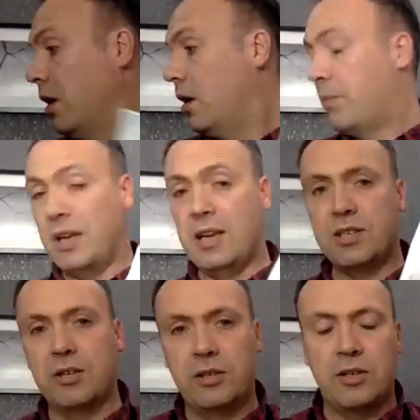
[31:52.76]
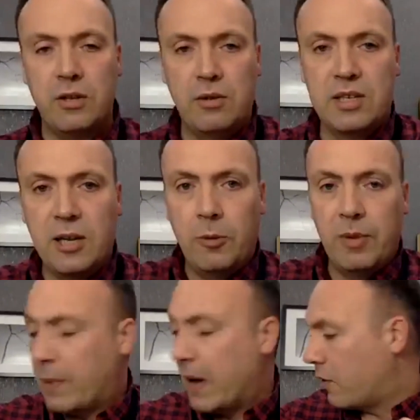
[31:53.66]
But it is good to do this little bit
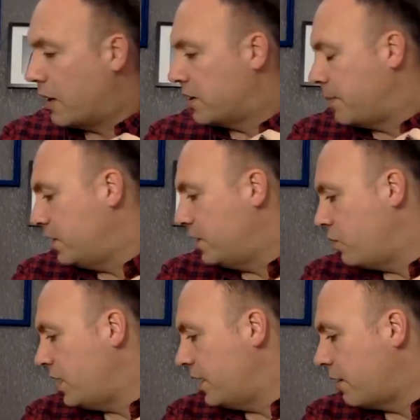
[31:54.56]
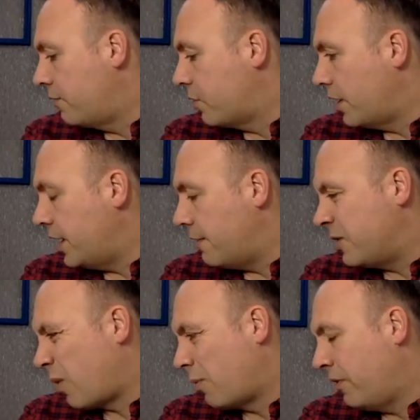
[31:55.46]
of background. I mean, the reading I've got here is
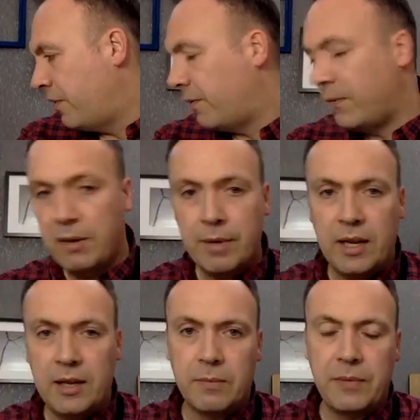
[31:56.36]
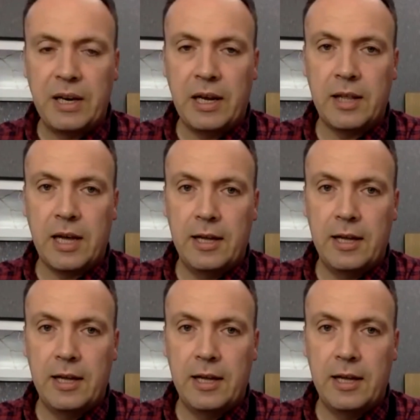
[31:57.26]
probably 15 minutes, something like that.